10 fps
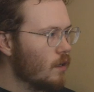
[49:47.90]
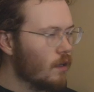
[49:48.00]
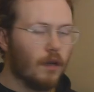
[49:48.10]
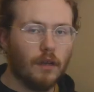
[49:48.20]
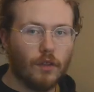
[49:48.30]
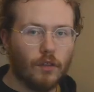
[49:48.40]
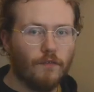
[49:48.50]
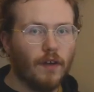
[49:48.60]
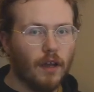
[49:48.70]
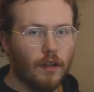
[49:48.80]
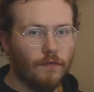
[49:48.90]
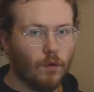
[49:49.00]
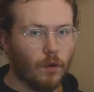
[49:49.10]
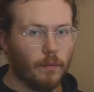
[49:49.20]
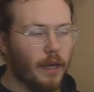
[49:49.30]
another file
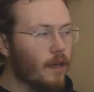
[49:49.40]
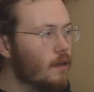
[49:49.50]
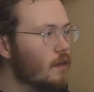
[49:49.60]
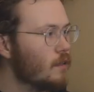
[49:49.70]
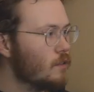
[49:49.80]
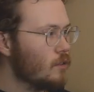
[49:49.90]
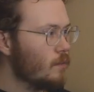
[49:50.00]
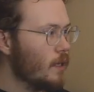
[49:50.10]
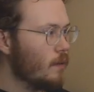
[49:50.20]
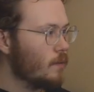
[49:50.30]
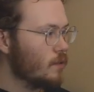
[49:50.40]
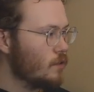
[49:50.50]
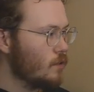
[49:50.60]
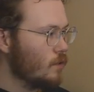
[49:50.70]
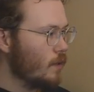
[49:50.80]
format to be able
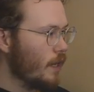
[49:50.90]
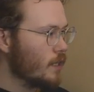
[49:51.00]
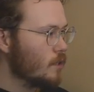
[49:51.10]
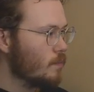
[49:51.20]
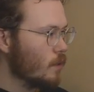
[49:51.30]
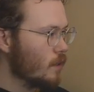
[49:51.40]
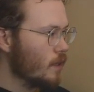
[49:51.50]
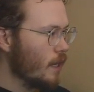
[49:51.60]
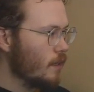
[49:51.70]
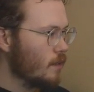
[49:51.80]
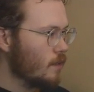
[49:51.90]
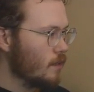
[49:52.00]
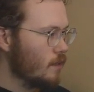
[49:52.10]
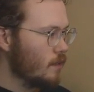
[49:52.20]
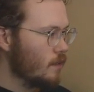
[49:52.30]
to export that
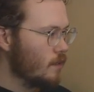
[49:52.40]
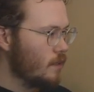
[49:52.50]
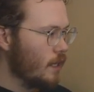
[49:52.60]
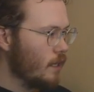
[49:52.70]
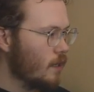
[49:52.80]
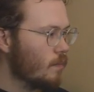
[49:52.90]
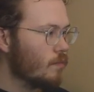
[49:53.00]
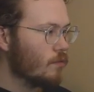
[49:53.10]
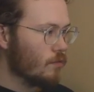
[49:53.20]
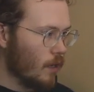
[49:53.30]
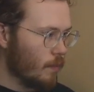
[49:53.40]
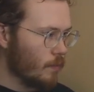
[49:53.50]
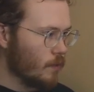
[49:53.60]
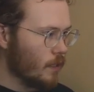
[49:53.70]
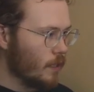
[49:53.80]
data
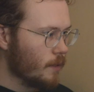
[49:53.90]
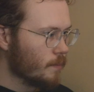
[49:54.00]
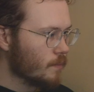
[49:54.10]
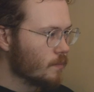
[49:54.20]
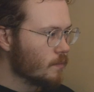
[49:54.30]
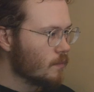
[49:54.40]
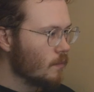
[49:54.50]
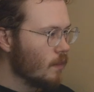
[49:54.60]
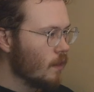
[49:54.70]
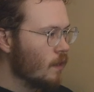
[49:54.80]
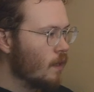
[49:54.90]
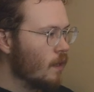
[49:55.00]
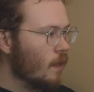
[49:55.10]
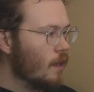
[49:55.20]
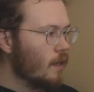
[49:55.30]
properly.
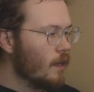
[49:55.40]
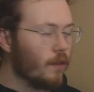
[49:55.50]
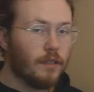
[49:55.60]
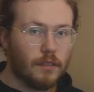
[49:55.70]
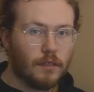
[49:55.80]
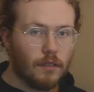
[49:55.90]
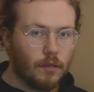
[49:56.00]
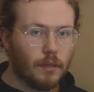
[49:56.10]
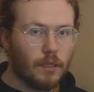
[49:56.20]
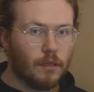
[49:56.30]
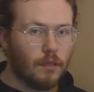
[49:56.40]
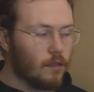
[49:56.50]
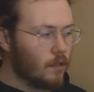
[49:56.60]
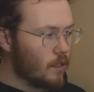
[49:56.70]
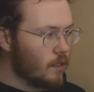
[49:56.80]
Now this is a little bit
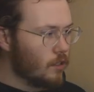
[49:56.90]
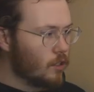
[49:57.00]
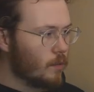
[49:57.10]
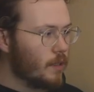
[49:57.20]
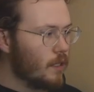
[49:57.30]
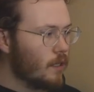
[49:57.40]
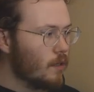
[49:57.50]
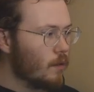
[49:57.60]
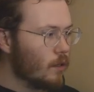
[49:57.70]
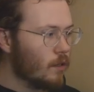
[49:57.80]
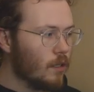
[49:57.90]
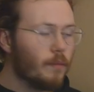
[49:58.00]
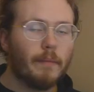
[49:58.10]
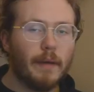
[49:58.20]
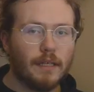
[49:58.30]
determinate, or a little
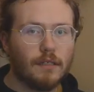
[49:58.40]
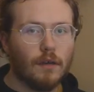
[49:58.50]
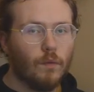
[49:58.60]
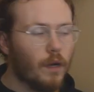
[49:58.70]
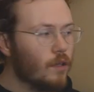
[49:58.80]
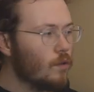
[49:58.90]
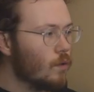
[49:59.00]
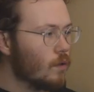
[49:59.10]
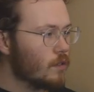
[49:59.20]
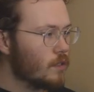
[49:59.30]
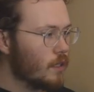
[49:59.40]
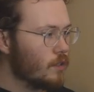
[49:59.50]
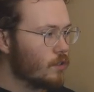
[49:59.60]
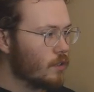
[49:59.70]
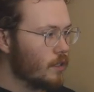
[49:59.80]
bit based on what your slicer can